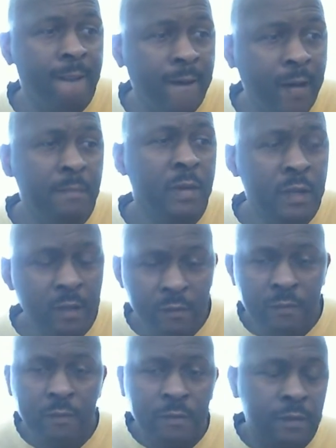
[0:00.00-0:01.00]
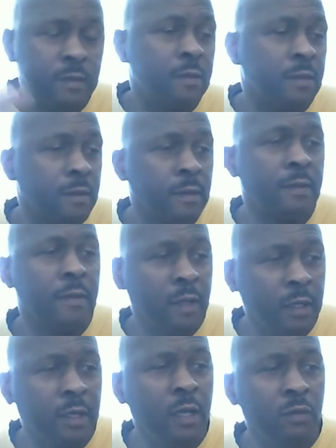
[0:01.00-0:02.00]
How many
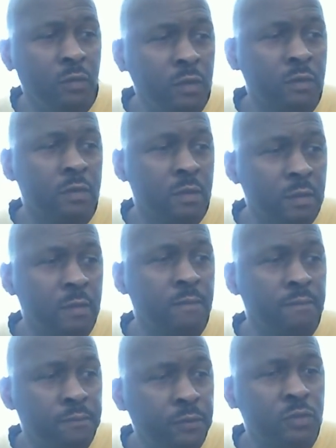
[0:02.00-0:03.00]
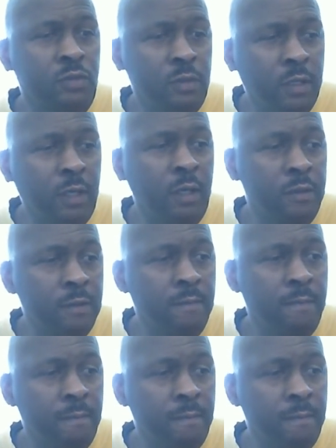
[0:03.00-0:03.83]
that they will put to death?